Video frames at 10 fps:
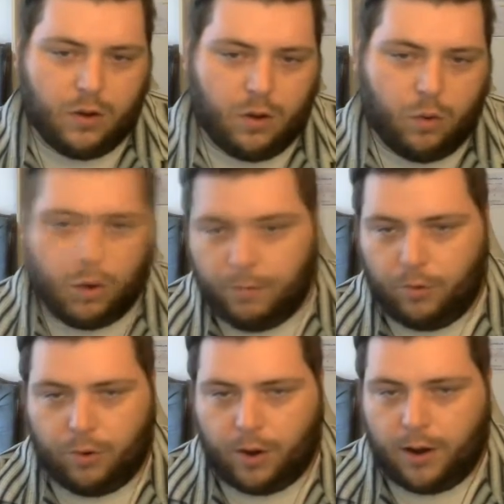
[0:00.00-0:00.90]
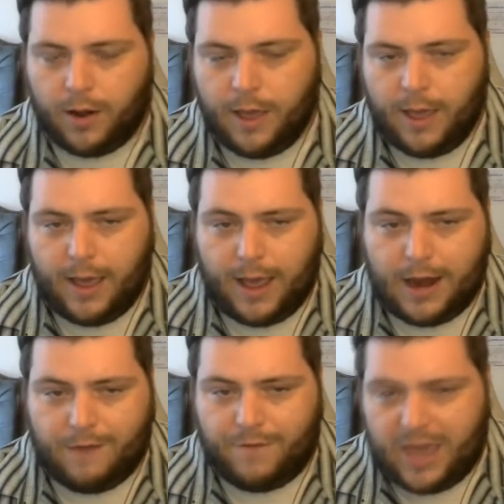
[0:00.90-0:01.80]
or more in
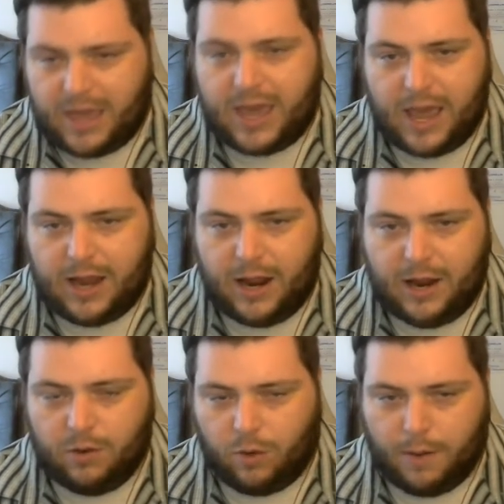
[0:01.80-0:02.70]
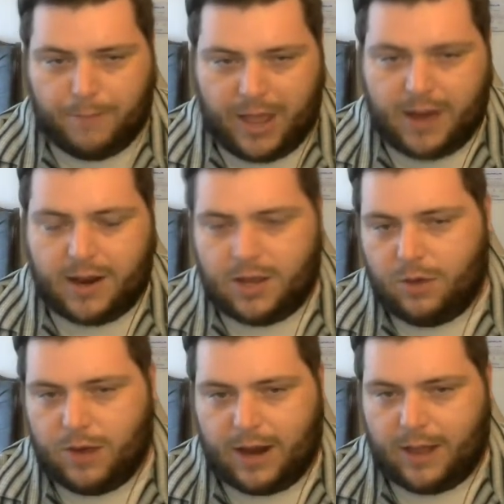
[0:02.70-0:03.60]
a vacated or abandoned
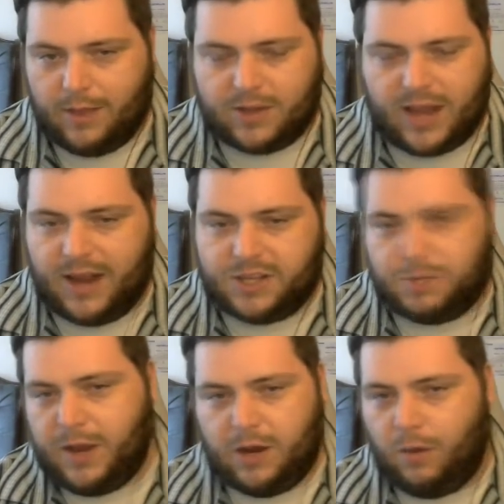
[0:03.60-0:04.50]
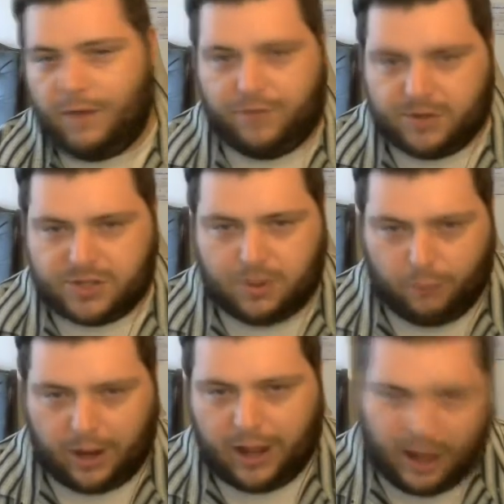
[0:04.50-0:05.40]
unit and the tenant's made no efforts to
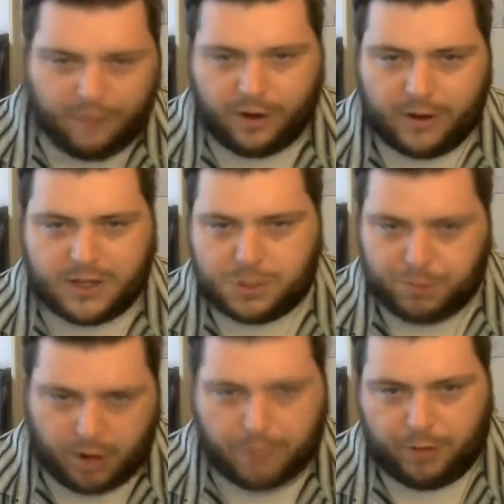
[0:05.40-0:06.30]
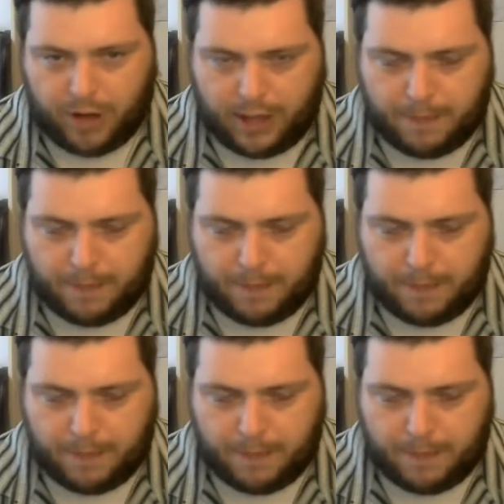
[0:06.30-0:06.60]
recover this property,